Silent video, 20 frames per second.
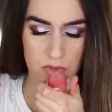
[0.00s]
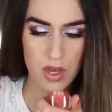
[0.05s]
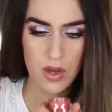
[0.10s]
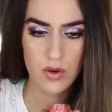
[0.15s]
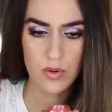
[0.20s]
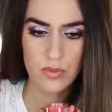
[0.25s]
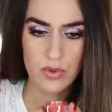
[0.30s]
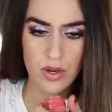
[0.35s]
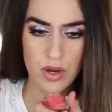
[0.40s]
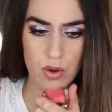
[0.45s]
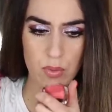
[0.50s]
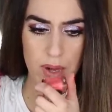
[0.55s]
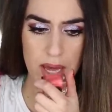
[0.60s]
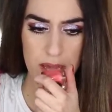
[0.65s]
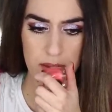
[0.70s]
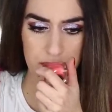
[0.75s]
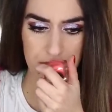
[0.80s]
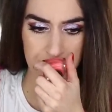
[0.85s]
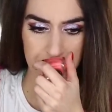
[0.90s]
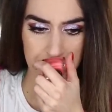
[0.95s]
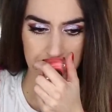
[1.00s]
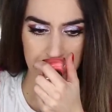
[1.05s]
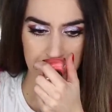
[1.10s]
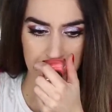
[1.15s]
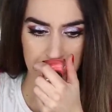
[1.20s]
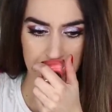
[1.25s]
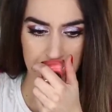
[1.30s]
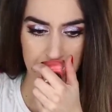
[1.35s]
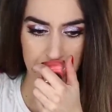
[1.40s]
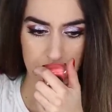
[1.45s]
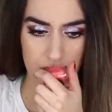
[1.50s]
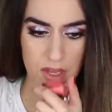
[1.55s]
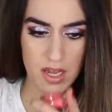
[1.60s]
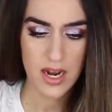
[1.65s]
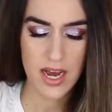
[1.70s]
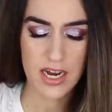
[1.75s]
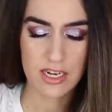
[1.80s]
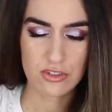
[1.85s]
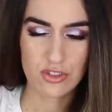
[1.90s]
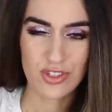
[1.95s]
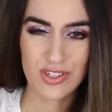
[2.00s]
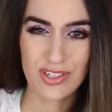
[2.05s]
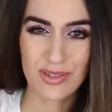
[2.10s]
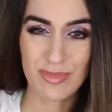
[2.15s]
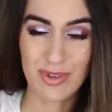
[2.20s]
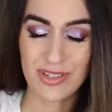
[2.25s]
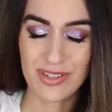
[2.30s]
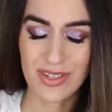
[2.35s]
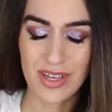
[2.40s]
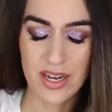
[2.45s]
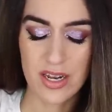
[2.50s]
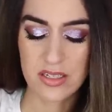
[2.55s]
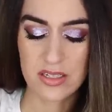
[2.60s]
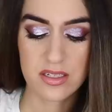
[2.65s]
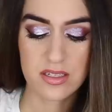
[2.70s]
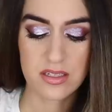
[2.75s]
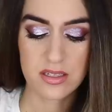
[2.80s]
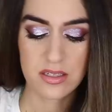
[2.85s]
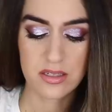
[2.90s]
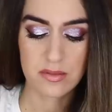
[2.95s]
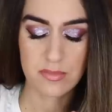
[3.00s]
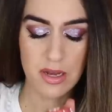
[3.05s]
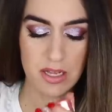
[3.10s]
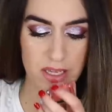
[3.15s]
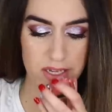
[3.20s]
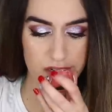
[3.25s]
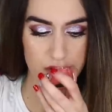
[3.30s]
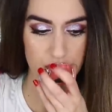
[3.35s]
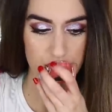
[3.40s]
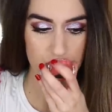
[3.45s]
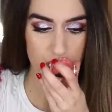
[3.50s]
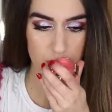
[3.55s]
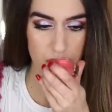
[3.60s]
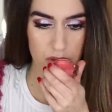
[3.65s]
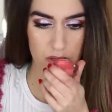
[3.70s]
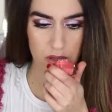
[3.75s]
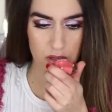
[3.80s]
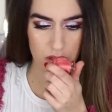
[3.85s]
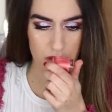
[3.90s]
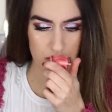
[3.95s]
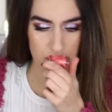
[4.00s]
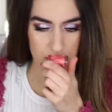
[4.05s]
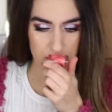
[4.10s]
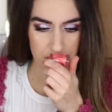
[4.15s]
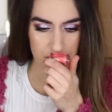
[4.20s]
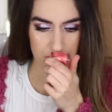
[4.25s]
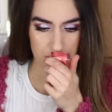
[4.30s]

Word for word: Oh, you know what? It actually smells good. It doesn't smell like your typical